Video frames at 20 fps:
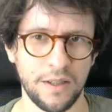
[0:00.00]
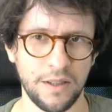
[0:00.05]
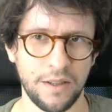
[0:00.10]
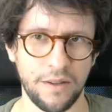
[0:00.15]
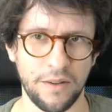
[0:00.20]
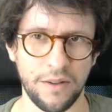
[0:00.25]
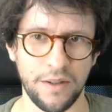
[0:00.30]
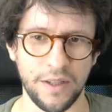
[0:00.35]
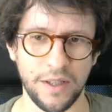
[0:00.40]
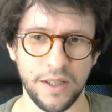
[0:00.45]

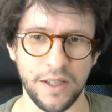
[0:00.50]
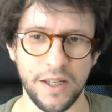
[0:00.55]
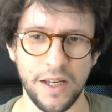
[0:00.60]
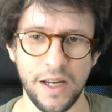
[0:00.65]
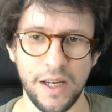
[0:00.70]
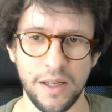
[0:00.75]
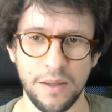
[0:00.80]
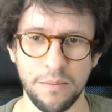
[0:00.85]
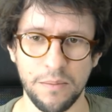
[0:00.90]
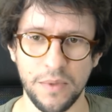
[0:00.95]
The
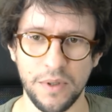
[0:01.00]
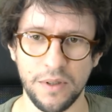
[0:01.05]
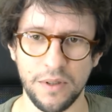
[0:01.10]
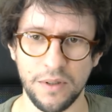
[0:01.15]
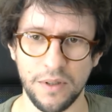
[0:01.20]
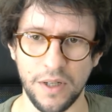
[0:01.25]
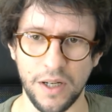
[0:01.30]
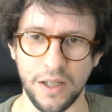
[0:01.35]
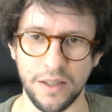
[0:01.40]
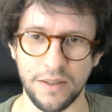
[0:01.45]
game
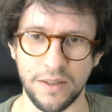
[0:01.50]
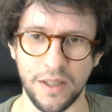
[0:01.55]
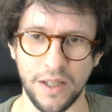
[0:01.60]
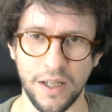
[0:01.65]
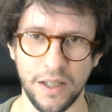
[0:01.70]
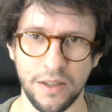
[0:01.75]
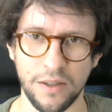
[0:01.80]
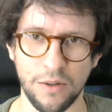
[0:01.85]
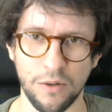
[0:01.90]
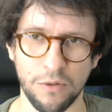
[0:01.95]
at
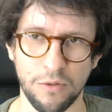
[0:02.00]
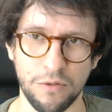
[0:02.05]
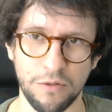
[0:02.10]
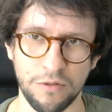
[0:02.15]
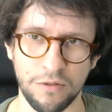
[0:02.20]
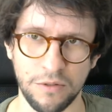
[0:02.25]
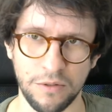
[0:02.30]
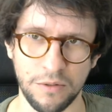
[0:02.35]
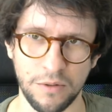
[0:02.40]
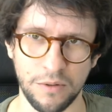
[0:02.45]
the end
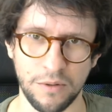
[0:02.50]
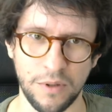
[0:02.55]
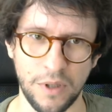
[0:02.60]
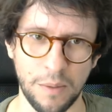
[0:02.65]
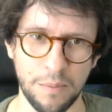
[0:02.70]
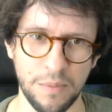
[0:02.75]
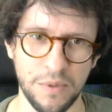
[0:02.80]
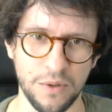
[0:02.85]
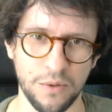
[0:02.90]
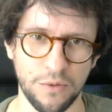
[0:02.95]
of
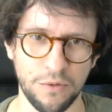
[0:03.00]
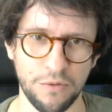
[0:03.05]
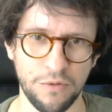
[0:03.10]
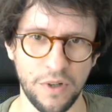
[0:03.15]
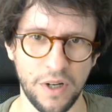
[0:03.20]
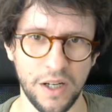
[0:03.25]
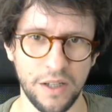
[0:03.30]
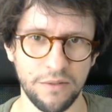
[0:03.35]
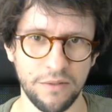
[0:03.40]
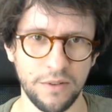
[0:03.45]
episode
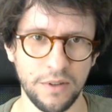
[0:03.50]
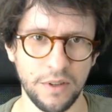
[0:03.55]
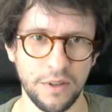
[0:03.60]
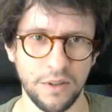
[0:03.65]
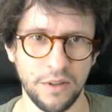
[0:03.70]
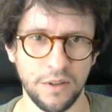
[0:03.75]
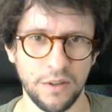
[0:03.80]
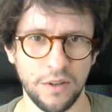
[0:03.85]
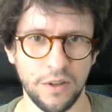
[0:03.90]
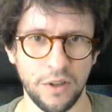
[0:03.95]
5
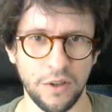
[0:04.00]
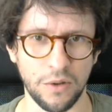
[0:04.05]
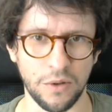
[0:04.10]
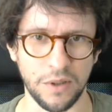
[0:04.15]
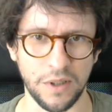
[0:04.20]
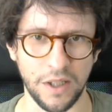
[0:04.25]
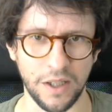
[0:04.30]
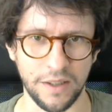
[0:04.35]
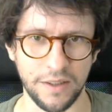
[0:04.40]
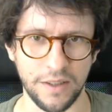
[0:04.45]

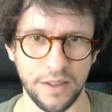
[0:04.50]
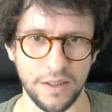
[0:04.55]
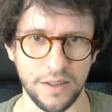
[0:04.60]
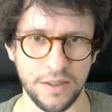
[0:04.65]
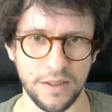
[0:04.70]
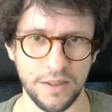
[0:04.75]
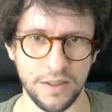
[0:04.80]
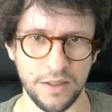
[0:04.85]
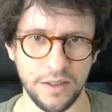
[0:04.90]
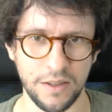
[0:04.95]
looked like
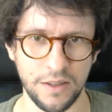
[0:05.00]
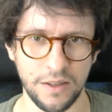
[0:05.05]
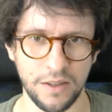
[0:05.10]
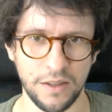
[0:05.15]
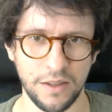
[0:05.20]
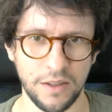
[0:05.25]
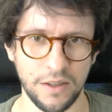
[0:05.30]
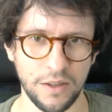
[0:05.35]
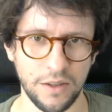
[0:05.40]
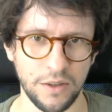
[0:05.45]
this.
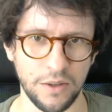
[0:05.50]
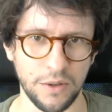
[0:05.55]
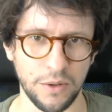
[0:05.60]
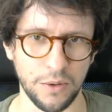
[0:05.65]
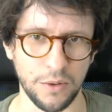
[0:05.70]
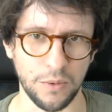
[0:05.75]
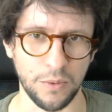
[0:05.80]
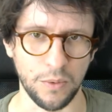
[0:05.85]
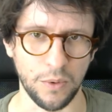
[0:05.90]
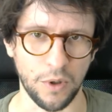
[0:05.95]

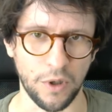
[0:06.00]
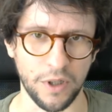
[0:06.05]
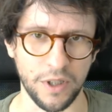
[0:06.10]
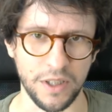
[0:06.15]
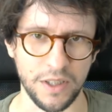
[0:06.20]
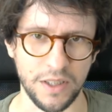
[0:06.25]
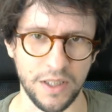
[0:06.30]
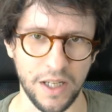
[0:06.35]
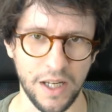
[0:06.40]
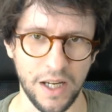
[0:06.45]
You
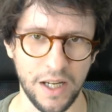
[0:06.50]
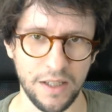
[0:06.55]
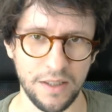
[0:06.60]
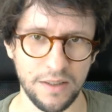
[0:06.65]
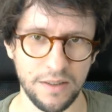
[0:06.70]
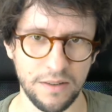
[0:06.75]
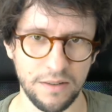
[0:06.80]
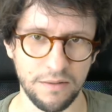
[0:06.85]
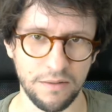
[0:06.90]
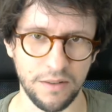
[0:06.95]
are this
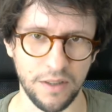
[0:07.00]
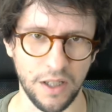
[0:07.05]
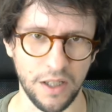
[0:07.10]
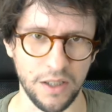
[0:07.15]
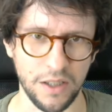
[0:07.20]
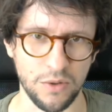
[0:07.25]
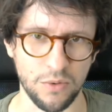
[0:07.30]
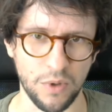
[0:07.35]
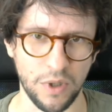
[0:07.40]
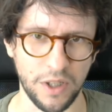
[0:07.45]
cat
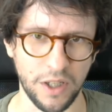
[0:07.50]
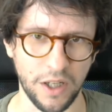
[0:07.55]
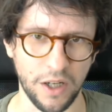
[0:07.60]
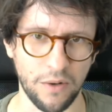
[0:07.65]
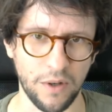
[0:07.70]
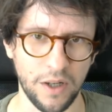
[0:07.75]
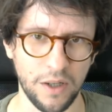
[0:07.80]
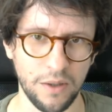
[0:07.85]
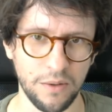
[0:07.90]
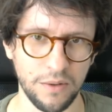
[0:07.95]
that is
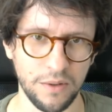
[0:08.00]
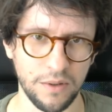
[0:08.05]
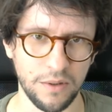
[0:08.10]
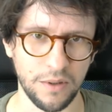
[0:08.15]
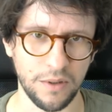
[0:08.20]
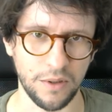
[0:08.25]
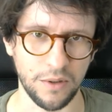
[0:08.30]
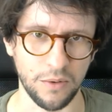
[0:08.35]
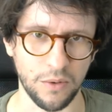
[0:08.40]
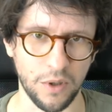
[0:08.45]
running around
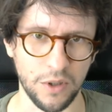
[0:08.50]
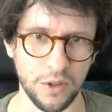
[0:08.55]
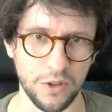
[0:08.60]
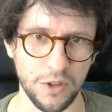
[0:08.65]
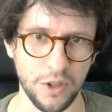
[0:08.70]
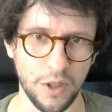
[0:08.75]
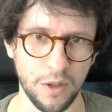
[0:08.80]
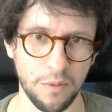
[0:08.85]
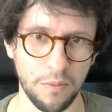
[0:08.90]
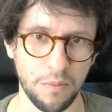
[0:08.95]
and you
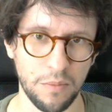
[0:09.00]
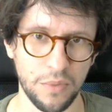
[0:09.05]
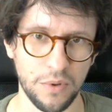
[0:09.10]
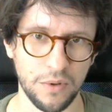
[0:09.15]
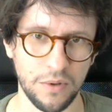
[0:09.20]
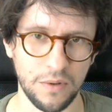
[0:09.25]
can jump